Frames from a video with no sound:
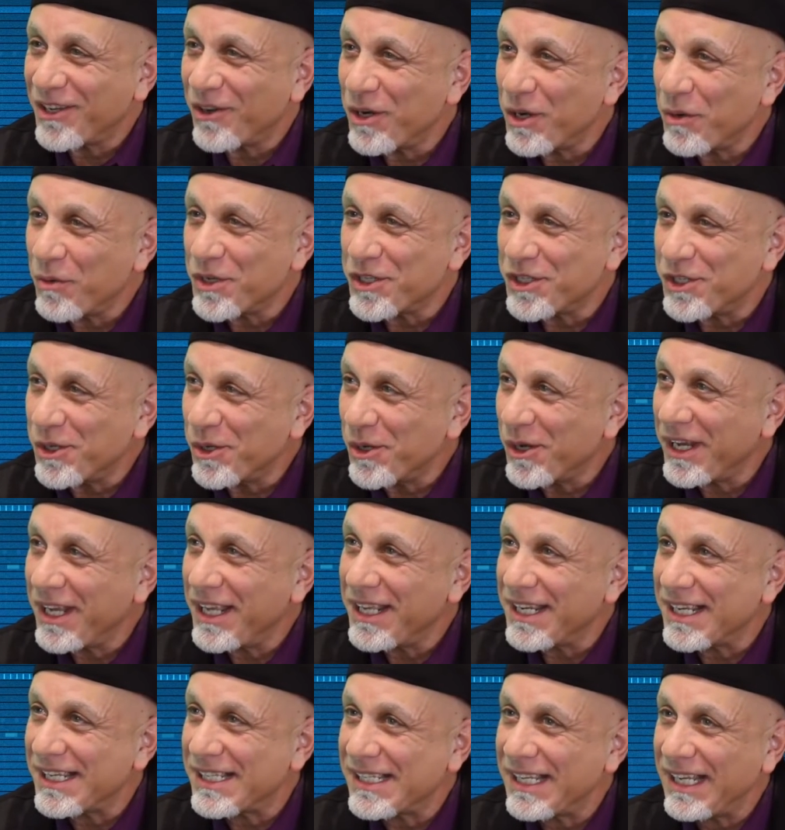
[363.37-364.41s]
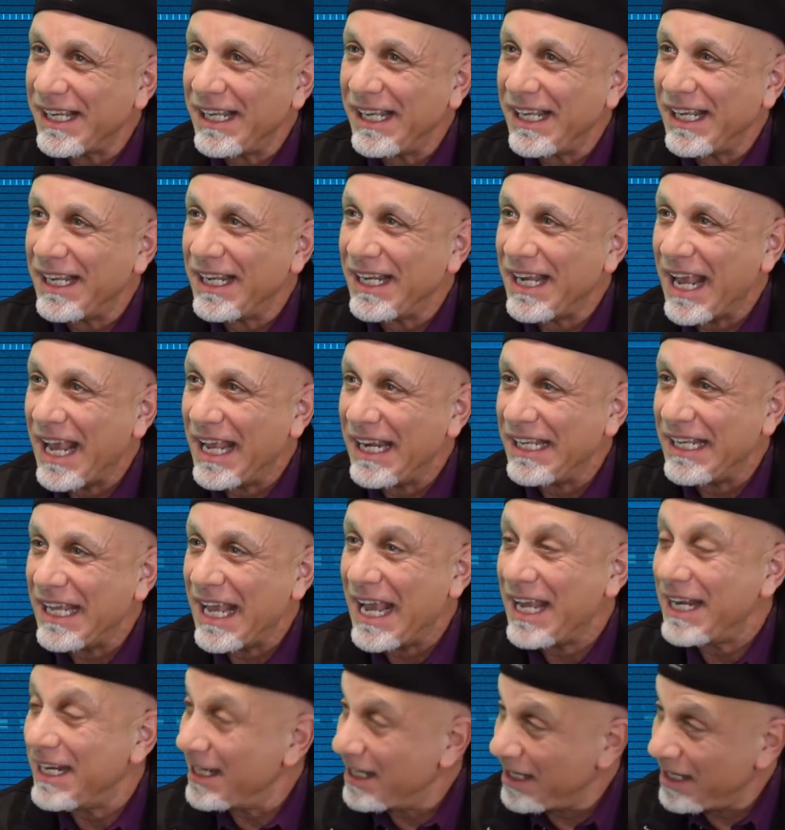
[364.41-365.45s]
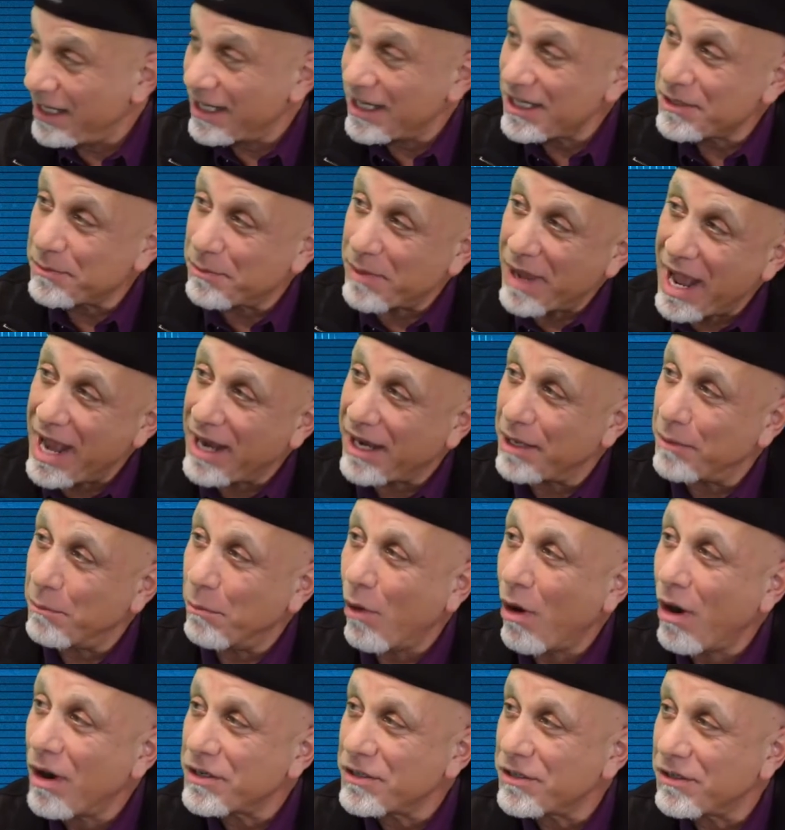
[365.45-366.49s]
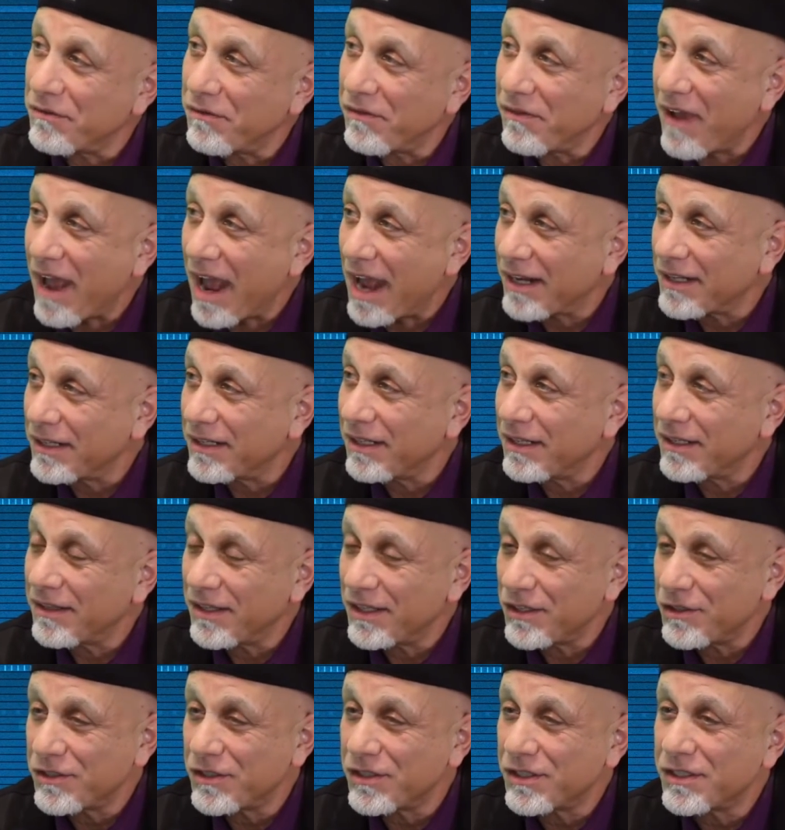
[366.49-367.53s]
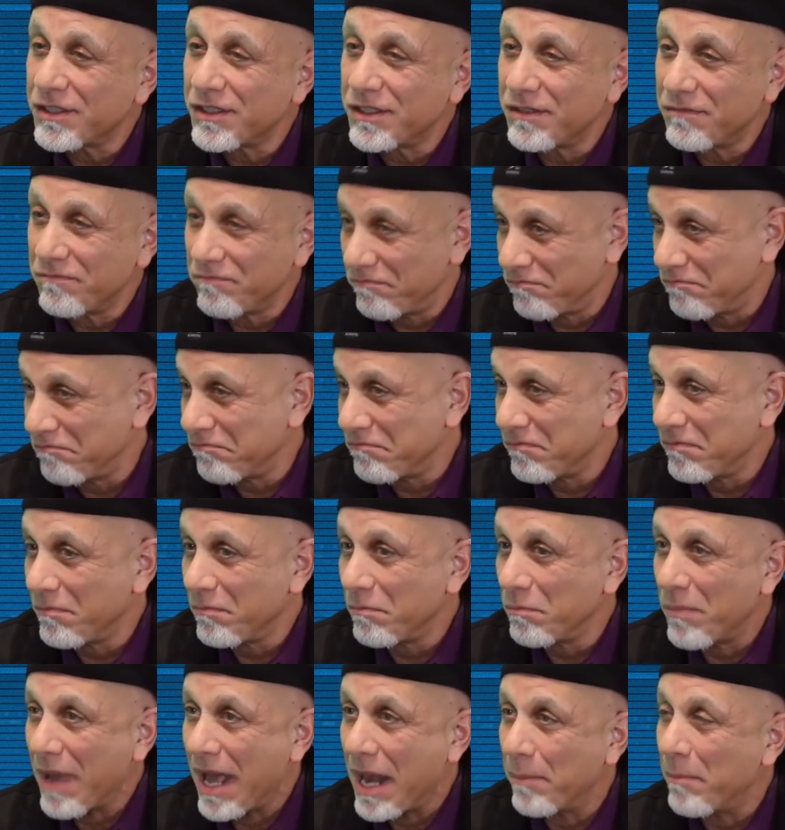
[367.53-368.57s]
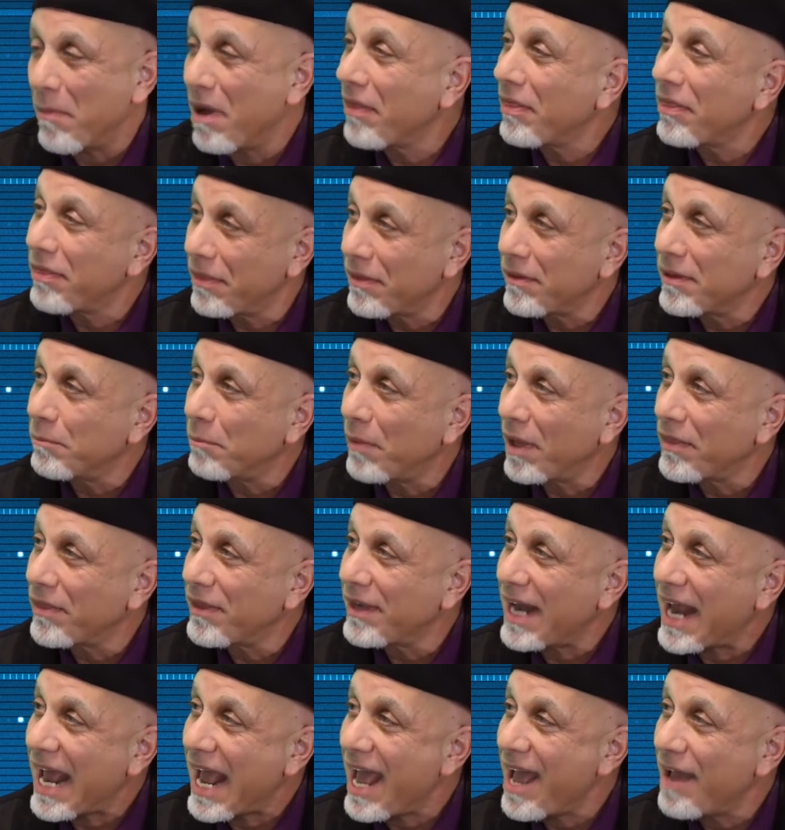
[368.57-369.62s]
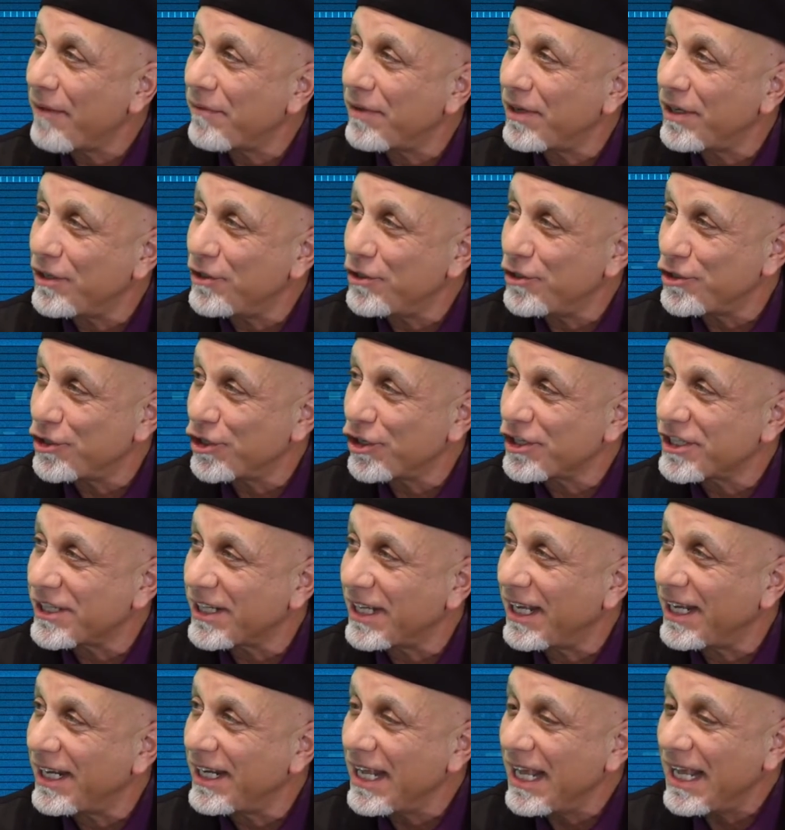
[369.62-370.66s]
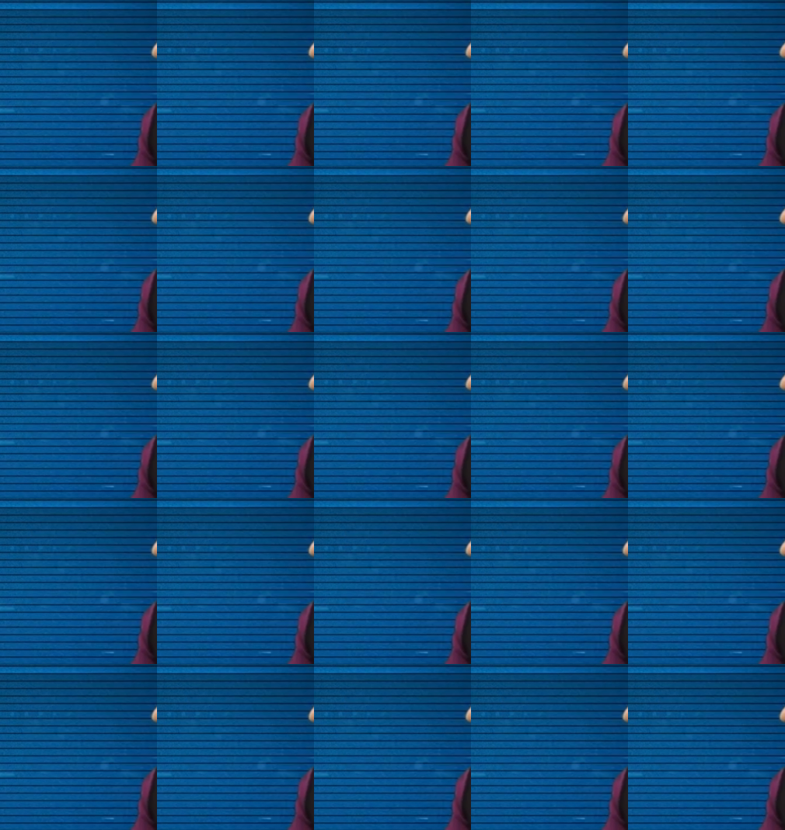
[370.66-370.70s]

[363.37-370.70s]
Tony was doing in the city in '88, and he is back in March, in fact, about a month and a half in New Jersey, and